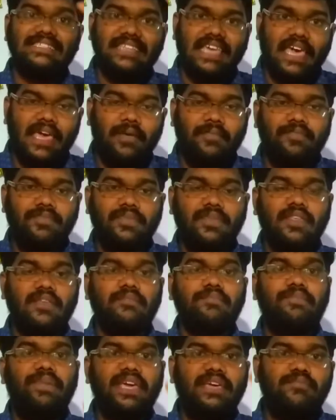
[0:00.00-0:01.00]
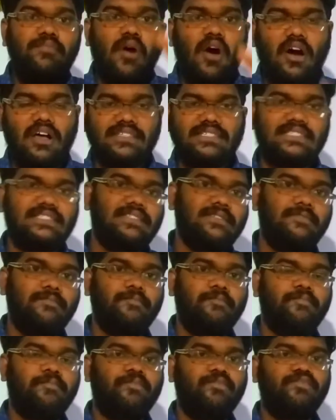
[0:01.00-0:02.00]
a big mass,
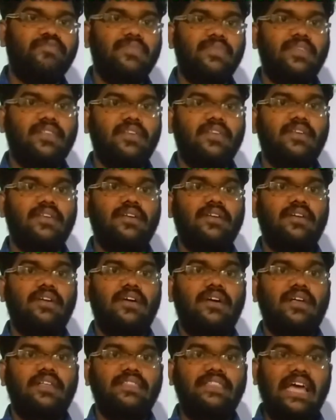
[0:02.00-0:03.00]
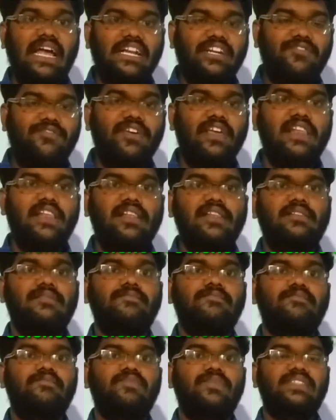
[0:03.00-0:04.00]
that will
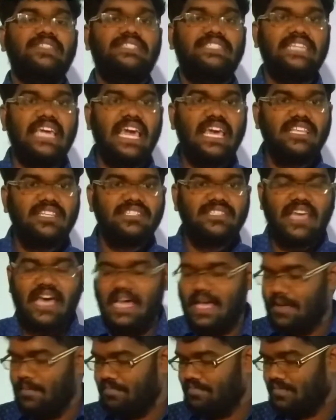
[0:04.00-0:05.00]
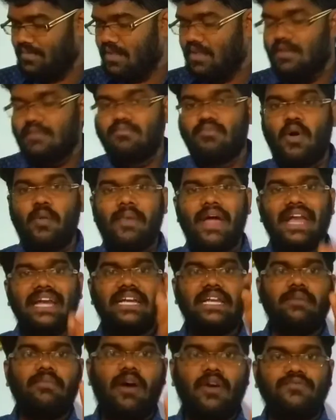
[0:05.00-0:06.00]
change the
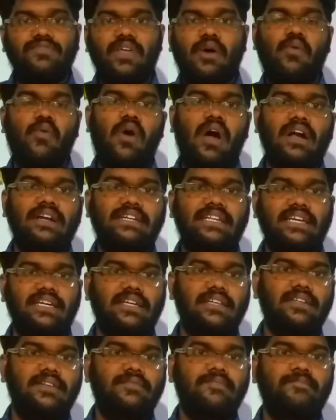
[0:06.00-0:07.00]
momentum of the water